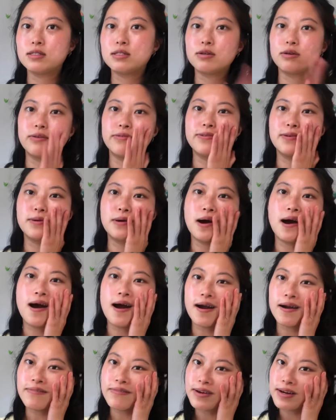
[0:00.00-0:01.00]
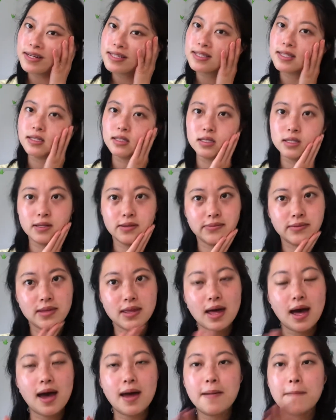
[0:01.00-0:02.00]
so if you are very sensitive to
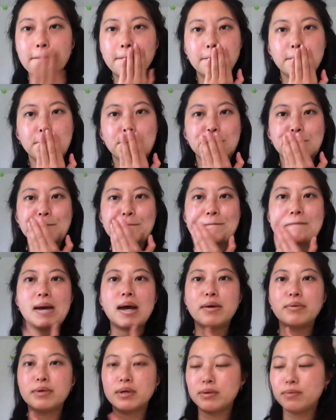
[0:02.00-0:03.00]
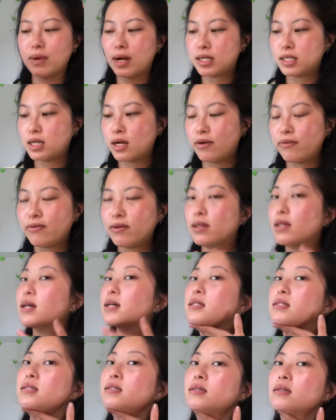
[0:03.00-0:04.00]
that, I would watch out for
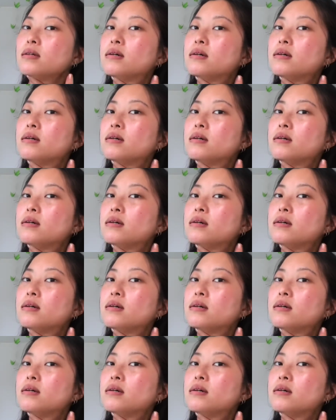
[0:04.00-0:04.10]
this.